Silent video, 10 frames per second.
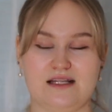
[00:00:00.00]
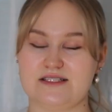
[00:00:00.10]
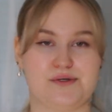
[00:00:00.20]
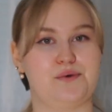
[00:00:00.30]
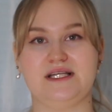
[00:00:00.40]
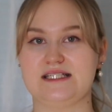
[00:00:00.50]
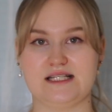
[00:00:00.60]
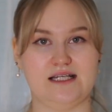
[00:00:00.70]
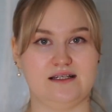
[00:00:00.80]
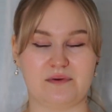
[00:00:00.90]
It's so
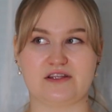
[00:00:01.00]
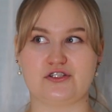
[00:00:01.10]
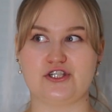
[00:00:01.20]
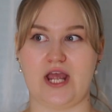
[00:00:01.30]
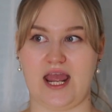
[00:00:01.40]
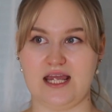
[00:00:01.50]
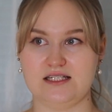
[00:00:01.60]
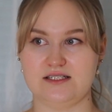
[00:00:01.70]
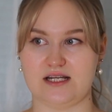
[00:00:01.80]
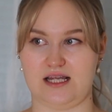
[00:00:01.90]
easy, but the
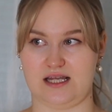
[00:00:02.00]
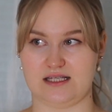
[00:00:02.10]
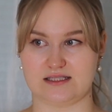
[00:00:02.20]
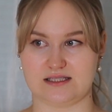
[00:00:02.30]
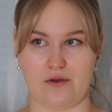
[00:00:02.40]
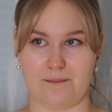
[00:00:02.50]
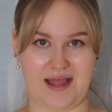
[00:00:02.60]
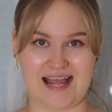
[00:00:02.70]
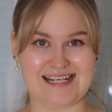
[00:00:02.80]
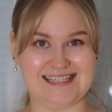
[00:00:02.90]
change is
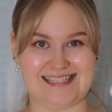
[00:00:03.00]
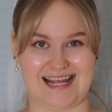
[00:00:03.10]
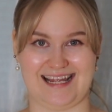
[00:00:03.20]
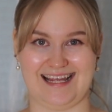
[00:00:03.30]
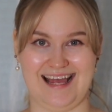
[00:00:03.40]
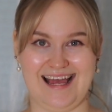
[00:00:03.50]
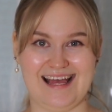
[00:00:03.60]
amazing.